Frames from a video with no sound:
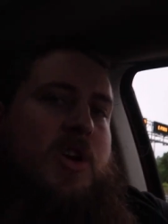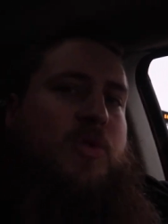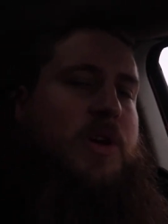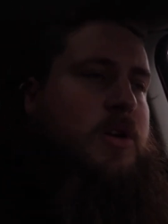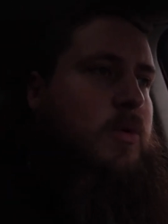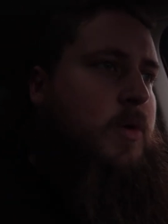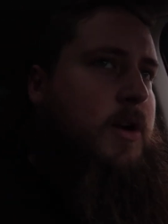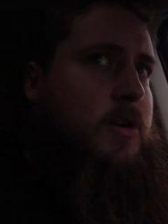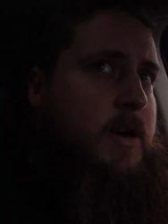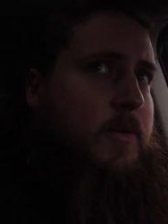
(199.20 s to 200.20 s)
We
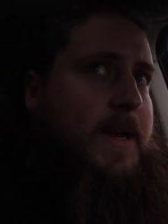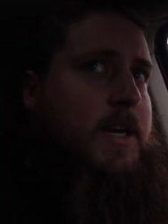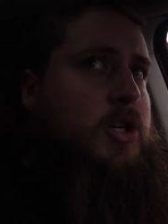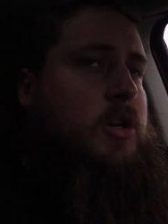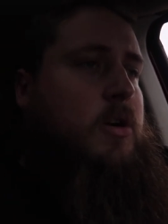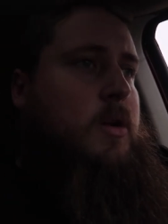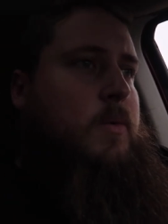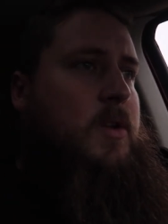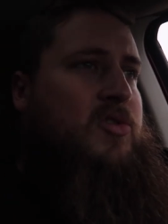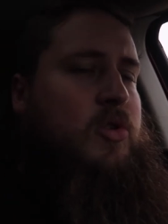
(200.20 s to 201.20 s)
actually already
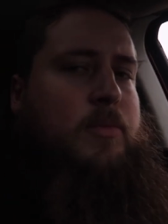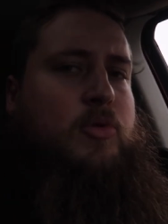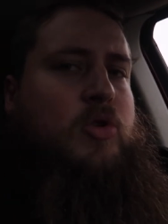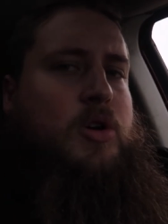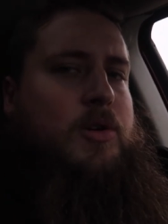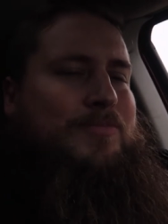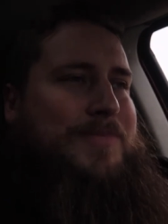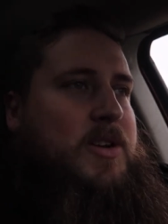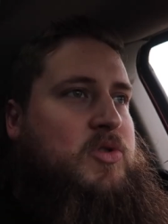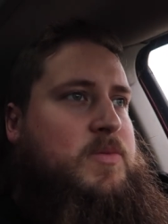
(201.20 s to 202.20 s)
went through the border.
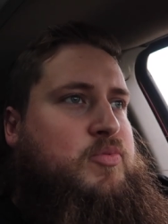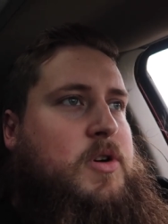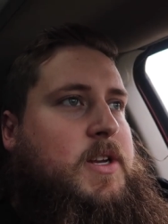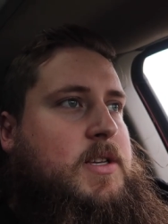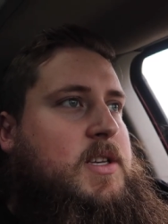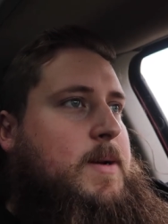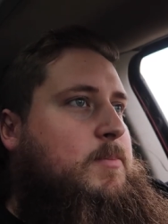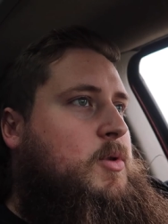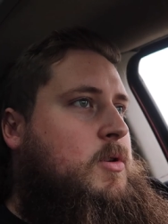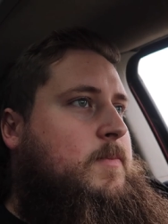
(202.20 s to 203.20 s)
It was pretty
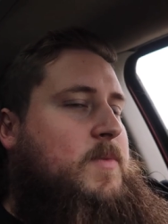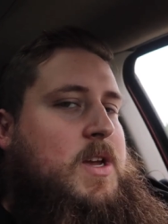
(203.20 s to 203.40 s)
simple.